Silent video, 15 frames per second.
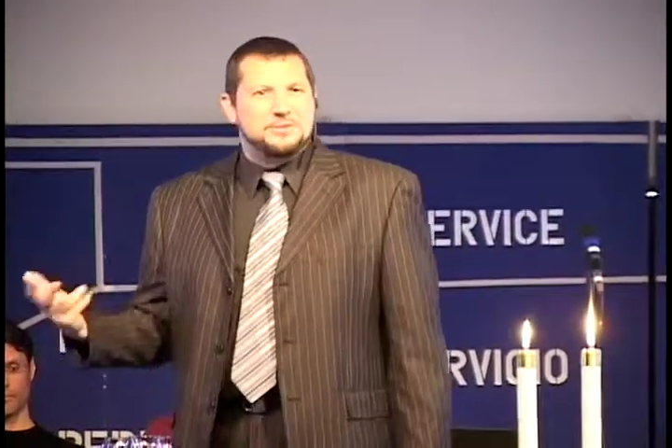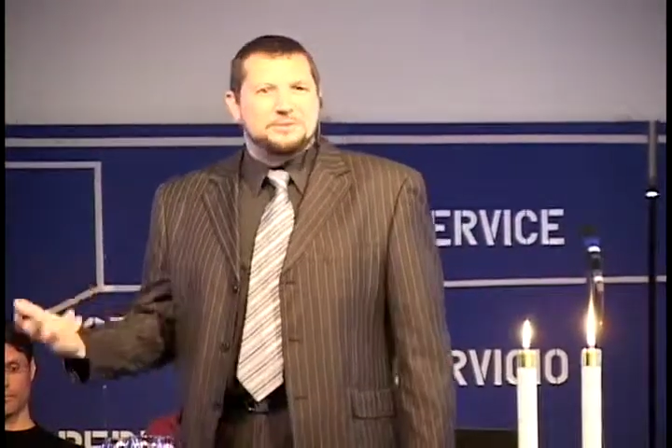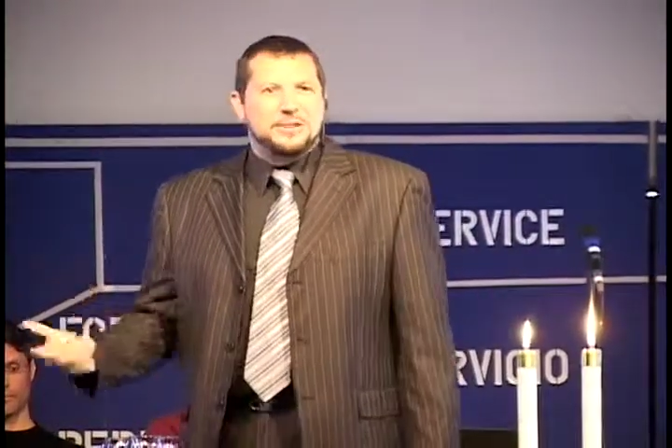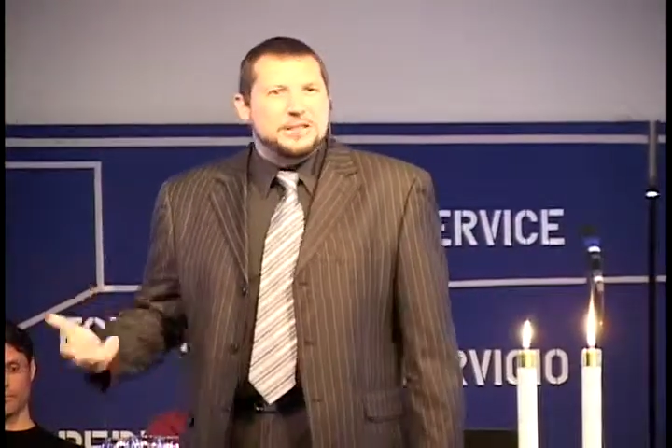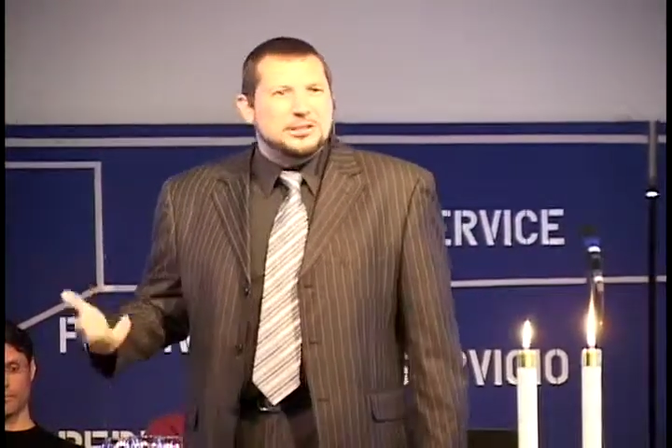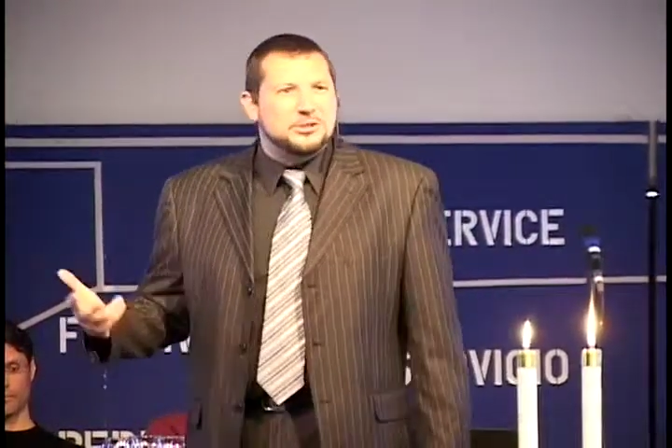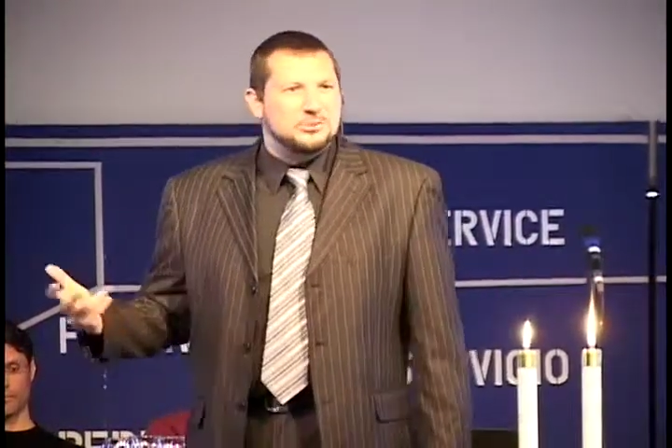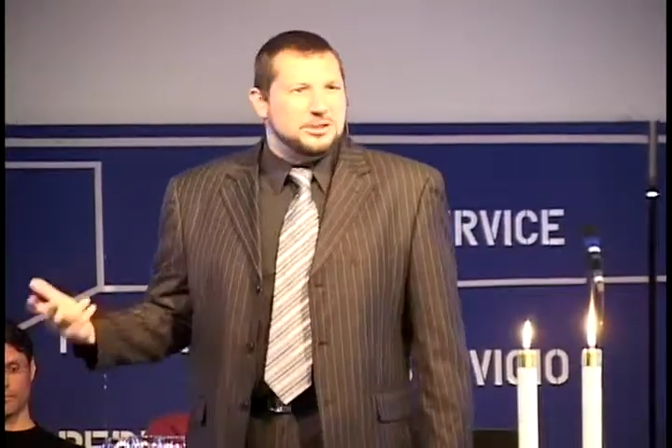
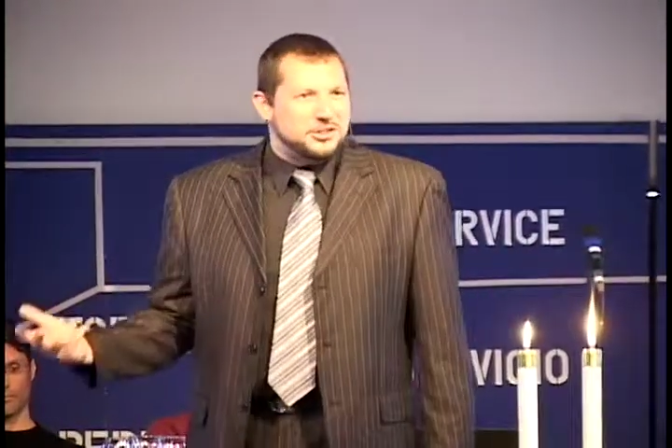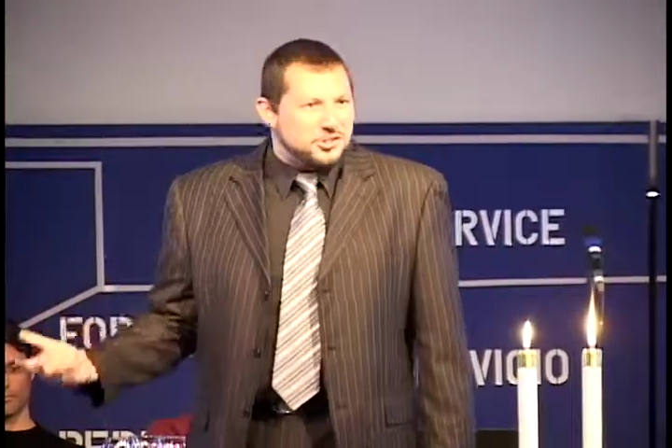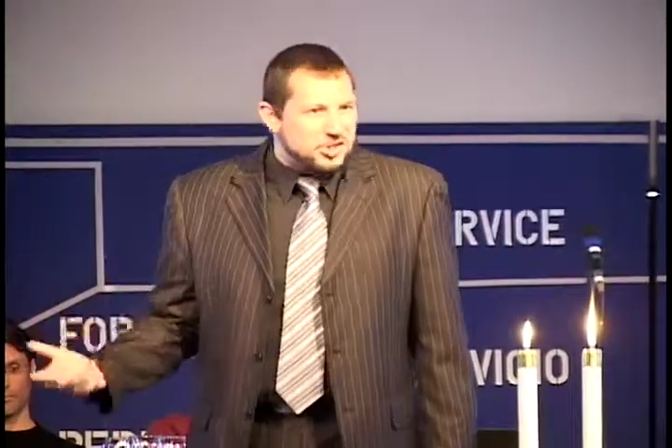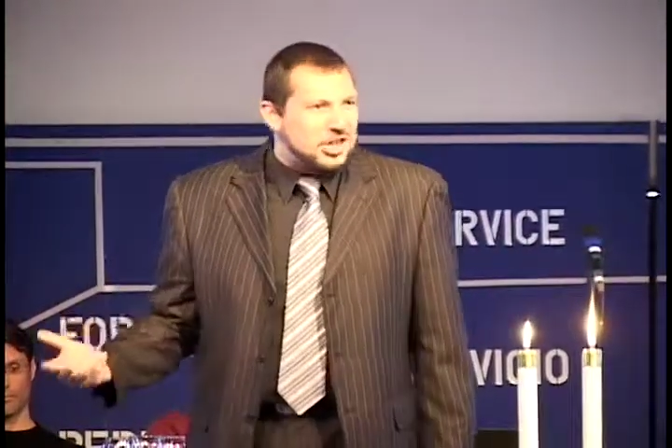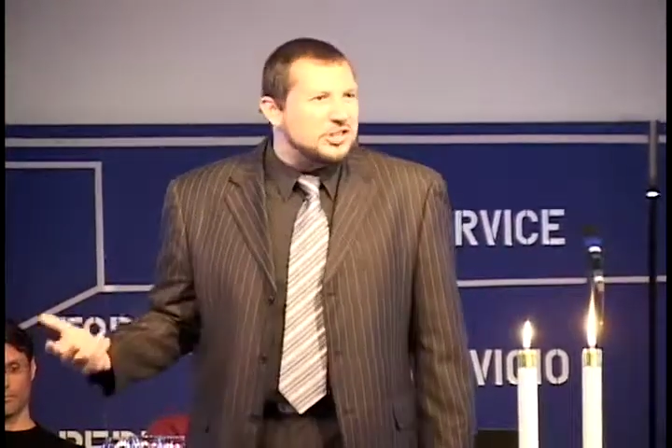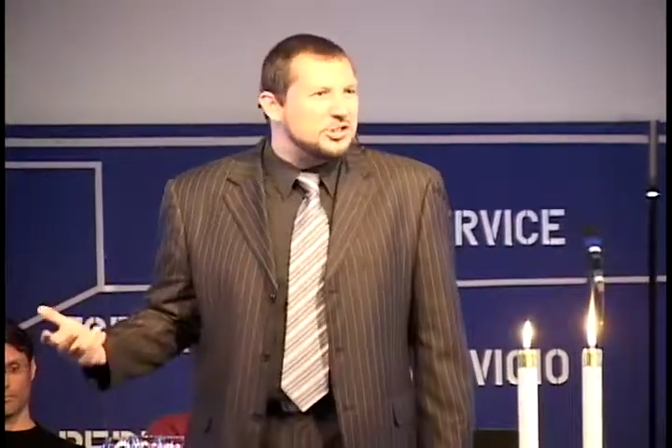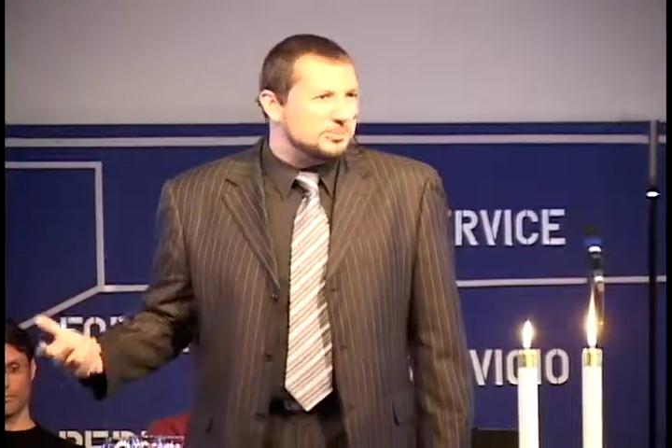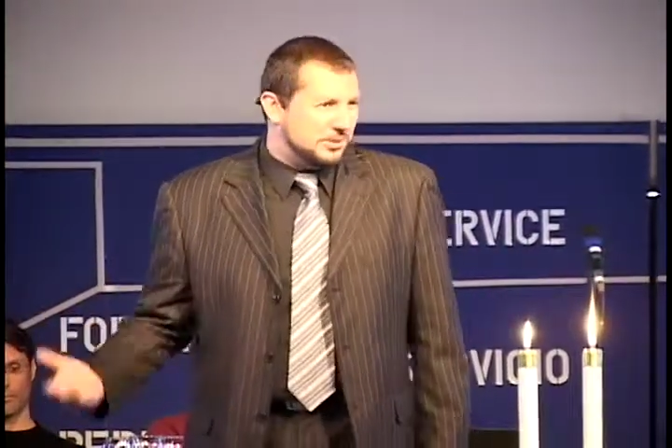filled with
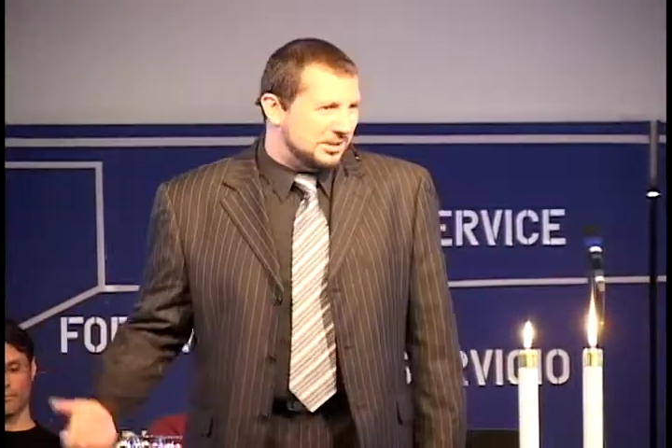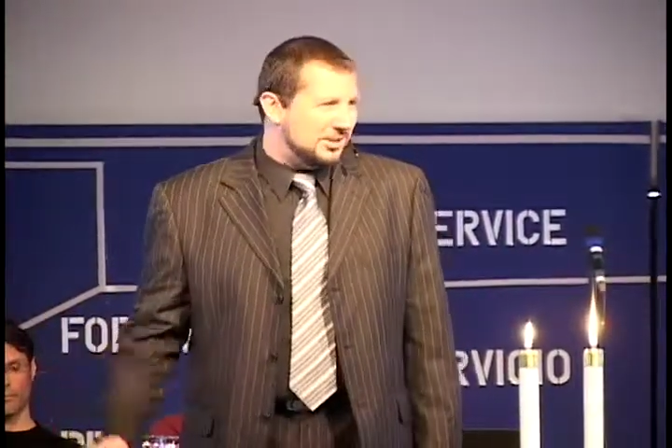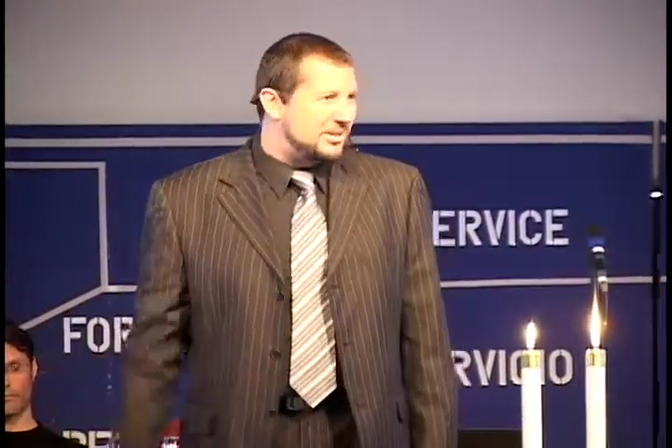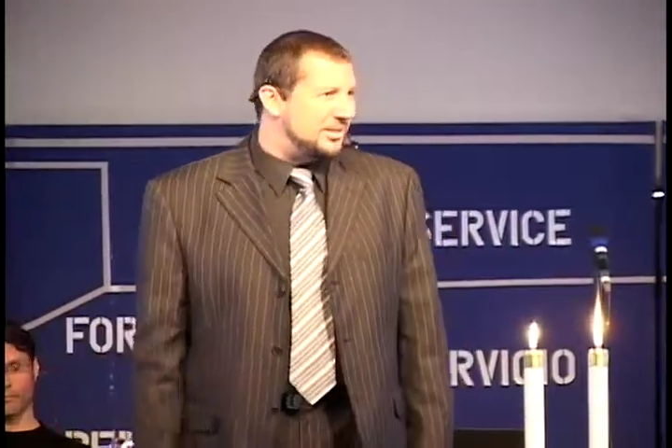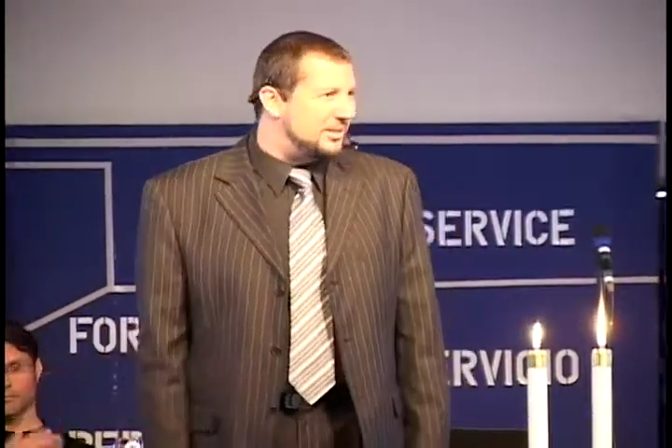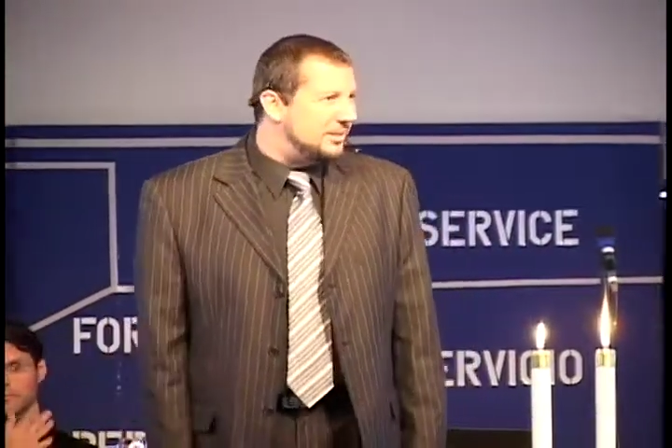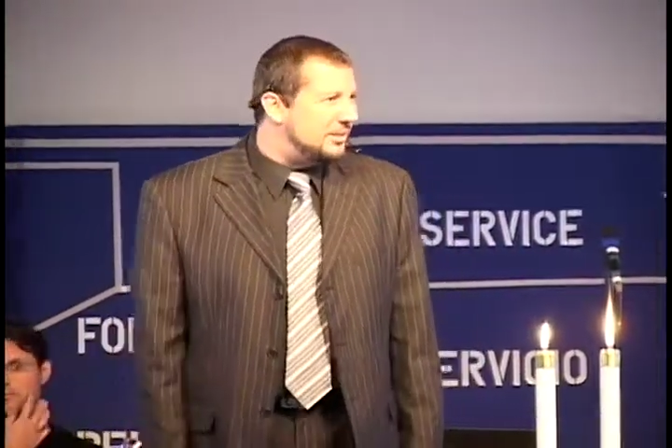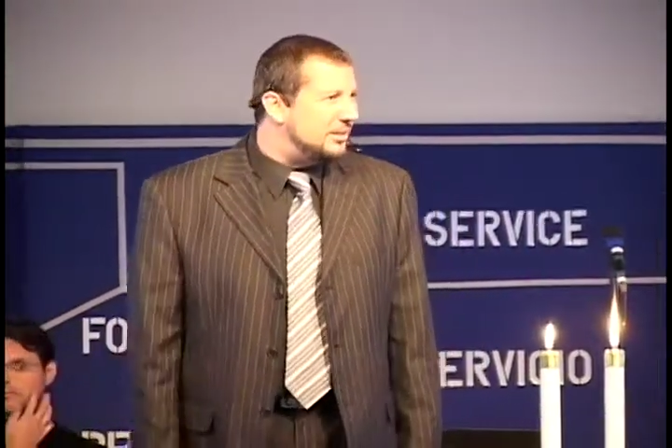judgment,